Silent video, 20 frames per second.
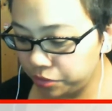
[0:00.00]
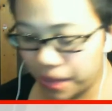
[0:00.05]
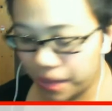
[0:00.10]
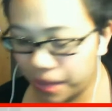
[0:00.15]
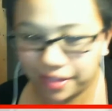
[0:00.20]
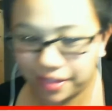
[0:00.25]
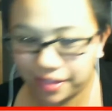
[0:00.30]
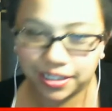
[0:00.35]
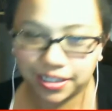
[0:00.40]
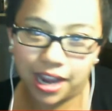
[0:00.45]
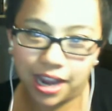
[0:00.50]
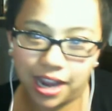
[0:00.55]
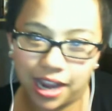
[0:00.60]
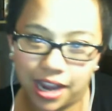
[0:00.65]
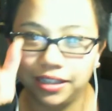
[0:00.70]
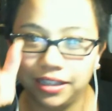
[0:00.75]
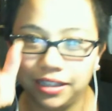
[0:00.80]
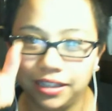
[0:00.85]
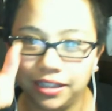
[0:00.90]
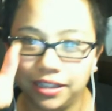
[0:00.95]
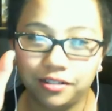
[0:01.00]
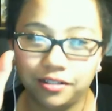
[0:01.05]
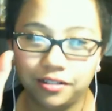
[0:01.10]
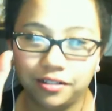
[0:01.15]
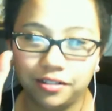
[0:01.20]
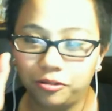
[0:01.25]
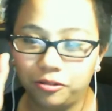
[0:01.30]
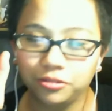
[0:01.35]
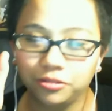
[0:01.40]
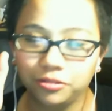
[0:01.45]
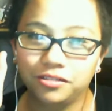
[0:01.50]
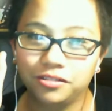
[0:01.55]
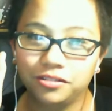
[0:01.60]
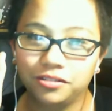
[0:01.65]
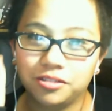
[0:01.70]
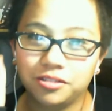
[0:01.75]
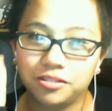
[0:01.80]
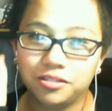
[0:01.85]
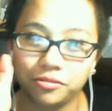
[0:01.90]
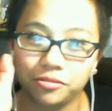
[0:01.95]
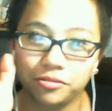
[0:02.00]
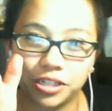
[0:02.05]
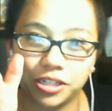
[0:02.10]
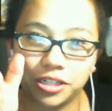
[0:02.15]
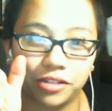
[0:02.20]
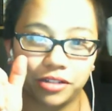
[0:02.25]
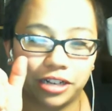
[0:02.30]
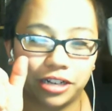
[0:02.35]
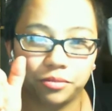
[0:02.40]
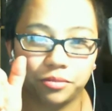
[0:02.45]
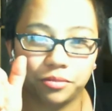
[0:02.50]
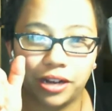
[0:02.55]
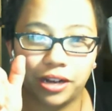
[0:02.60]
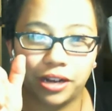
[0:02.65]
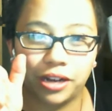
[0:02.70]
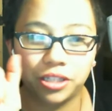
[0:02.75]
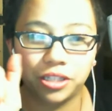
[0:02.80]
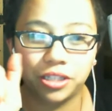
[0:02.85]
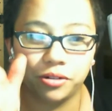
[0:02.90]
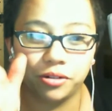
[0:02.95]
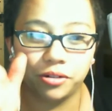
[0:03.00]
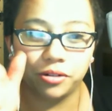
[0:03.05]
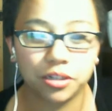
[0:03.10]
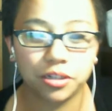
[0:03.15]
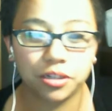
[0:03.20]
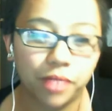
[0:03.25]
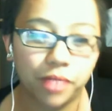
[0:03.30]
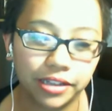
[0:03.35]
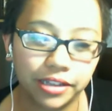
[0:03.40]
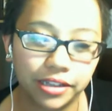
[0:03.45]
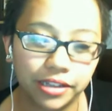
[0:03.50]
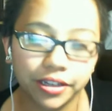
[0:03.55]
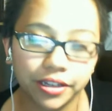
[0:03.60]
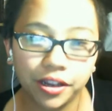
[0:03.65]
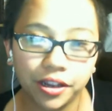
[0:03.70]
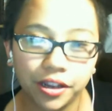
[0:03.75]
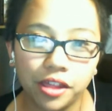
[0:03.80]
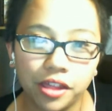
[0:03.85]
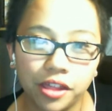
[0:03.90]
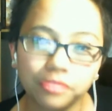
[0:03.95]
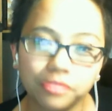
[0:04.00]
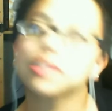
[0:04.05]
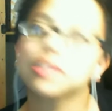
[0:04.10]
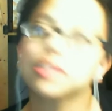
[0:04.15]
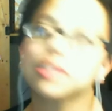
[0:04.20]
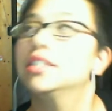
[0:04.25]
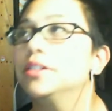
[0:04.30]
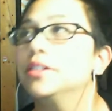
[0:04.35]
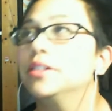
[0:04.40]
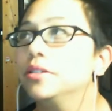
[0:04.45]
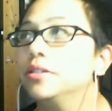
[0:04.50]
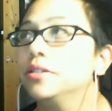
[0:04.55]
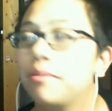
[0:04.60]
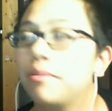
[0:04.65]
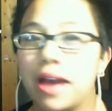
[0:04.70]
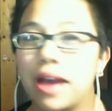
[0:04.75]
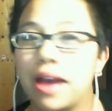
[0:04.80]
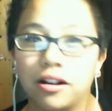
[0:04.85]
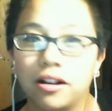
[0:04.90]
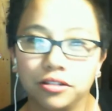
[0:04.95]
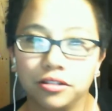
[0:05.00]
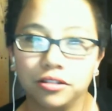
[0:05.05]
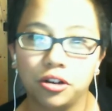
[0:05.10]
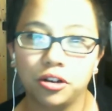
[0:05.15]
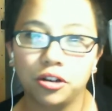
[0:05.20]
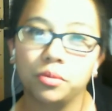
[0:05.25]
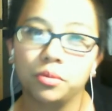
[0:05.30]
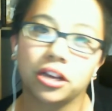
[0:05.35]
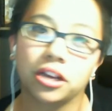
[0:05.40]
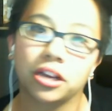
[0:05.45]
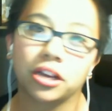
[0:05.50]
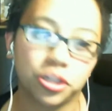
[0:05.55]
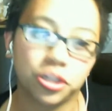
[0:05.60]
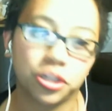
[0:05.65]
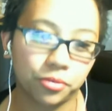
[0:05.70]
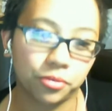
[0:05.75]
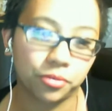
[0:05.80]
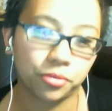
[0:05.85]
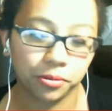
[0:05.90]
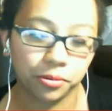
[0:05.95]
the tiny little old school original Enterprise, the OS Enterprise, there's a scenario in the pack called the Kobayashi Maru.